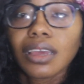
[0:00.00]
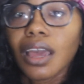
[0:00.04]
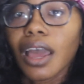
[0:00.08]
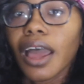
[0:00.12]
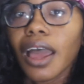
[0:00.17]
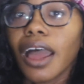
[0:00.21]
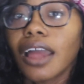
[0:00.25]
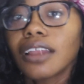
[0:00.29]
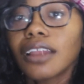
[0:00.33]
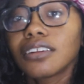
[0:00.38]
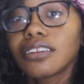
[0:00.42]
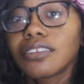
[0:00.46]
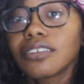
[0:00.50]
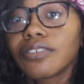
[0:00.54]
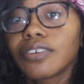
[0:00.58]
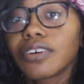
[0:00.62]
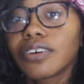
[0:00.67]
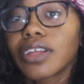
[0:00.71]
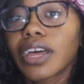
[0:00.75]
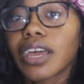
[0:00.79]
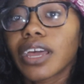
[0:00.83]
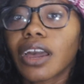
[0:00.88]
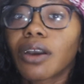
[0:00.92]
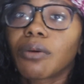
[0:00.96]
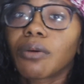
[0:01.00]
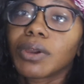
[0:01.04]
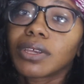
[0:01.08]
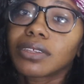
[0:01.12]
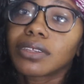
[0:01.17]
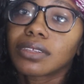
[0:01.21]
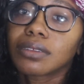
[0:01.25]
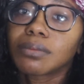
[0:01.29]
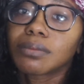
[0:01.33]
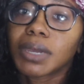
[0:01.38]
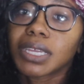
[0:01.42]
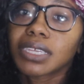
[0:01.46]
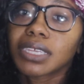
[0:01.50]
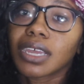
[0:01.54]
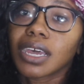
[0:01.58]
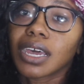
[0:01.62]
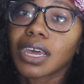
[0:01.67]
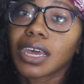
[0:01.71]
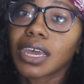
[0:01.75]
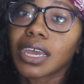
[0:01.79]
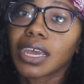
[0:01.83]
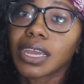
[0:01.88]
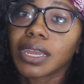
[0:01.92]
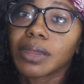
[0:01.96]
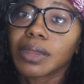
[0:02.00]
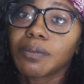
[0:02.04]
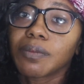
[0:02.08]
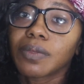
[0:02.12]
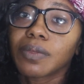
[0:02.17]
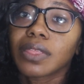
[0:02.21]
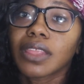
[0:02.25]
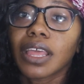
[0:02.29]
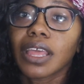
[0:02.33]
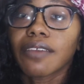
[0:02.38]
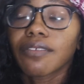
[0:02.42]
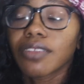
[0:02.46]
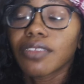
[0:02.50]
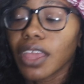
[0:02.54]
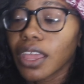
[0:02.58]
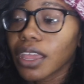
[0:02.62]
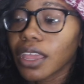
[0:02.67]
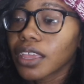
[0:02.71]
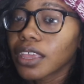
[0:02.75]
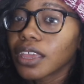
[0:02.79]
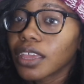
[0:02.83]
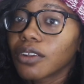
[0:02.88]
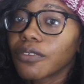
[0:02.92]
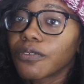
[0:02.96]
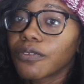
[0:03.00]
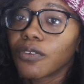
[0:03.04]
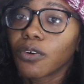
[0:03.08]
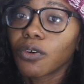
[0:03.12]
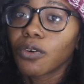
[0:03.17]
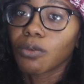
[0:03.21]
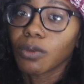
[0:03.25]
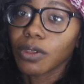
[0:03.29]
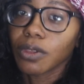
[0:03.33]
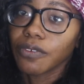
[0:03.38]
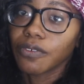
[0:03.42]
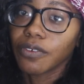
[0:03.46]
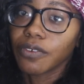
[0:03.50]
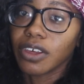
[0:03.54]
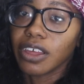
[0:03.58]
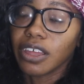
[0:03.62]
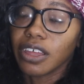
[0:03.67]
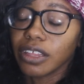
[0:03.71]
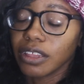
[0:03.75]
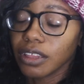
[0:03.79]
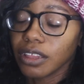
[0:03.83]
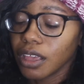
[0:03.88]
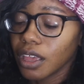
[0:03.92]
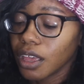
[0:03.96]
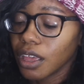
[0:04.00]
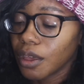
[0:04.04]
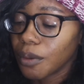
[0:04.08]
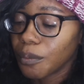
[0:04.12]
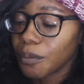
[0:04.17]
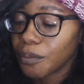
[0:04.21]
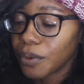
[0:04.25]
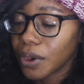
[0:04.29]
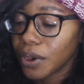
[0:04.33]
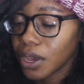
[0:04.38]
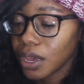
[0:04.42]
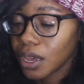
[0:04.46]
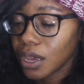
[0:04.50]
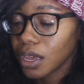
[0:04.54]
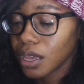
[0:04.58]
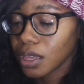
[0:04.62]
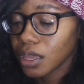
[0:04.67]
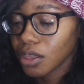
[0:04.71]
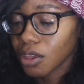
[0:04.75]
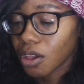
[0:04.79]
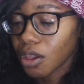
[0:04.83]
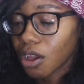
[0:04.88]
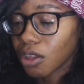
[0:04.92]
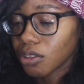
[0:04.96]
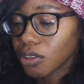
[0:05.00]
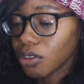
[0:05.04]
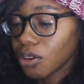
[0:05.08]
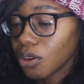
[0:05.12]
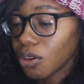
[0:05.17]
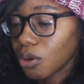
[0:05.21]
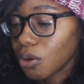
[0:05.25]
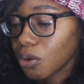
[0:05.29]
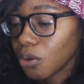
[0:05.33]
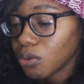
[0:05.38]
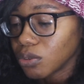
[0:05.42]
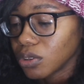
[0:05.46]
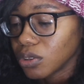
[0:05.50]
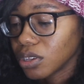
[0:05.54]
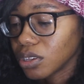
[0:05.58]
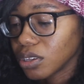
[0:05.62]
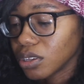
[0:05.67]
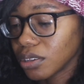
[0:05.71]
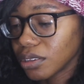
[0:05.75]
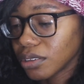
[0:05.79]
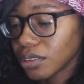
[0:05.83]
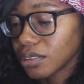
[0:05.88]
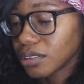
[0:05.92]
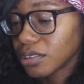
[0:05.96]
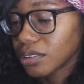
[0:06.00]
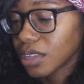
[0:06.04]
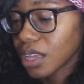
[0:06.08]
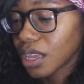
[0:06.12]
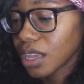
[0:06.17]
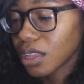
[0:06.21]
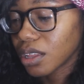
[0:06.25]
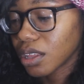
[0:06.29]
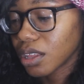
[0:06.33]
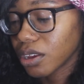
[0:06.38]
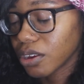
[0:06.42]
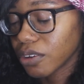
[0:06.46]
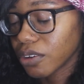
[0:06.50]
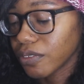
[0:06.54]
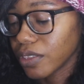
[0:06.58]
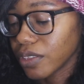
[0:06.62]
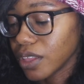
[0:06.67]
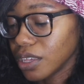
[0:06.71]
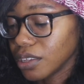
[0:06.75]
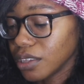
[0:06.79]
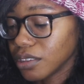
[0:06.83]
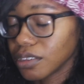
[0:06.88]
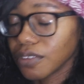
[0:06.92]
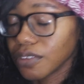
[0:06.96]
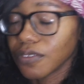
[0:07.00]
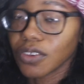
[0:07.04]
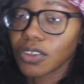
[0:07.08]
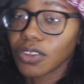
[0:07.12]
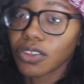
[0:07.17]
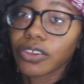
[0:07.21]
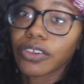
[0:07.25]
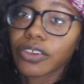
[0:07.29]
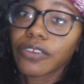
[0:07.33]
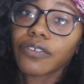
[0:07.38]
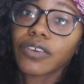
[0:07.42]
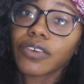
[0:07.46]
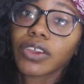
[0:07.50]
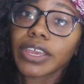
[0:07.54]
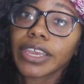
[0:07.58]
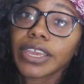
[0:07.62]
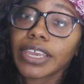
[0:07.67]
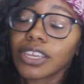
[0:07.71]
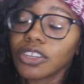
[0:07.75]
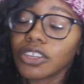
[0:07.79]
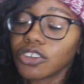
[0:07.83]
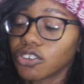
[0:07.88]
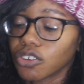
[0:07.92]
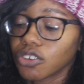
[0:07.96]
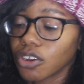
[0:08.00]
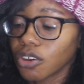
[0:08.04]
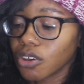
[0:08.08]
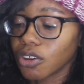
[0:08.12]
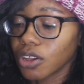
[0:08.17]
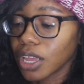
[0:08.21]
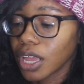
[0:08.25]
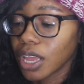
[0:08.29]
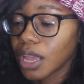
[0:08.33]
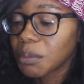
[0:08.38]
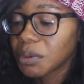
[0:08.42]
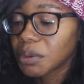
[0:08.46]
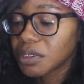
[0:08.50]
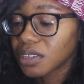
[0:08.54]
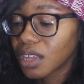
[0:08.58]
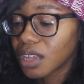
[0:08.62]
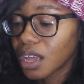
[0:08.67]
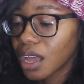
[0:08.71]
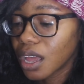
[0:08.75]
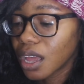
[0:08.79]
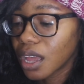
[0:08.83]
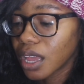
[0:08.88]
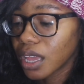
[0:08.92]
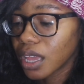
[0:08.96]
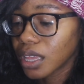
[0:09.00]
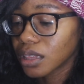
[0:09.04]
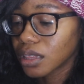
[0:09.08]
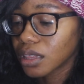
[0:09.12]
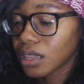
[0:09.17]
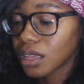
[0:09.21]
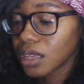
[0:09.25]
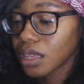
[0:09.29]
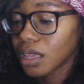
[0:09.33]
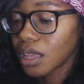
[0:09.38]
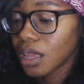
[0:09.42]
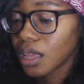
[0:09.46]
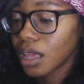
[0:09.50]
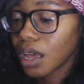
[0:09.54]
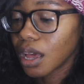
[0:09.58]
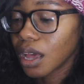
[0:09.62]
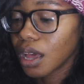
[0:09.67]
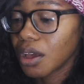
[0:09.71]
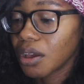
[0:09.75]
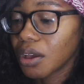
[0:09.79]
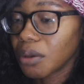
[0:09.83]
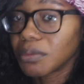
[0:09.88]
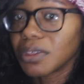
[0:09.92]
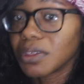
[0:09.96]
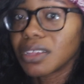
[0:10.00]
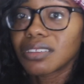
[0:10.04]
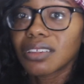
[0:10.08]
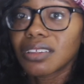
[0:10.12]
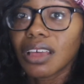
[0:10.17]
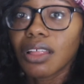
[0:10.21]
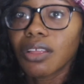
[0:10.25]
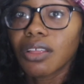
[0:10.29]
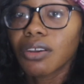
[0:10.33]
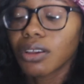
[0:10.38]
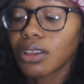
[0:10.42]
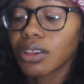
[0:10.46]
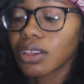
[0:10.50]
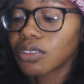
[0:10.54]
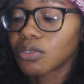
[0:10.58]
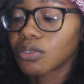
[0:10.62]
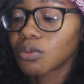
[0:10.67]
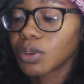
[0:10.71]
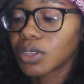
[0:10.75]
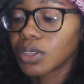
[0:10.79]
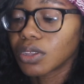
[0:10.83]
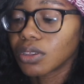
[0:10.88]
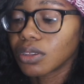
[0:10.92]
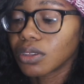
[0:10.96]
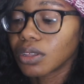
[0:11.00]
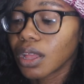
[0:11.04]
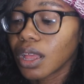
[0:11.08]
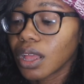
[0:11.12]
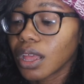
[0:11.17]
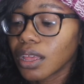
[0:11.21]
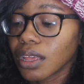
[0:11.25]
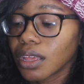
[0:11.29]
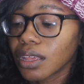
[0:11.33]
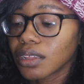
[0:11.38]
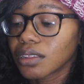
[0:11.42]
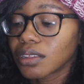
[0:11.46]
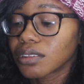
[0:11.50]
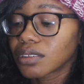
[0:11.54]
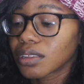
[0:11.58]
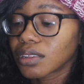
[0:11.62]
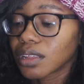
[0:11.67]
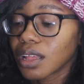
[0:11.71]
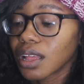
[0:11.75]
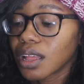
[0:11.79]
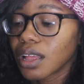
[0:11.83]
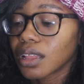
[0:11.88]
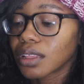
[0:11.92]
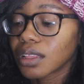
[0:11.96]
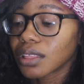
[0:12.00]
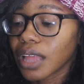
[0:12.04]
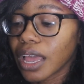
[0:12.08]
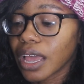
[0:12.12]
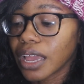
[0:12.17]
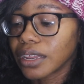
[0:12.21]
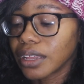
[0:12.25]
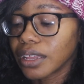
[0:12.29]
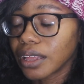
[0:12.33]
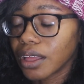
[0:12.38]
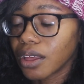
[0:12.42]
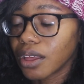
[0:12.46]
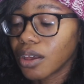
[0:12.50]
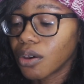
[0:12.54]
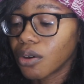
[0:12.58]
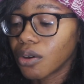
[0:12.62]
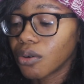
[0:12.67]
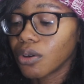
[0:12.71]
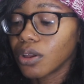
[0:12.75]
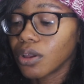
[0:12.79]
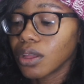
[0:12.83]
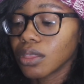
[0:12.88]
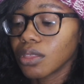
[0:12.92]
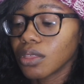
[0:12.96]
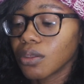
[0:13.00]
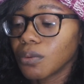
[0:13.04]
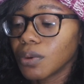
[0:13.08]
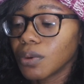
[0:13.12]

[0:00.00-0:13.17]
I just feel like I wasted my time. Thankfully I can get a full refund. But y'all know to stay clear of this if you're looking for kinky straight on Amazon. The seller is Lydell. The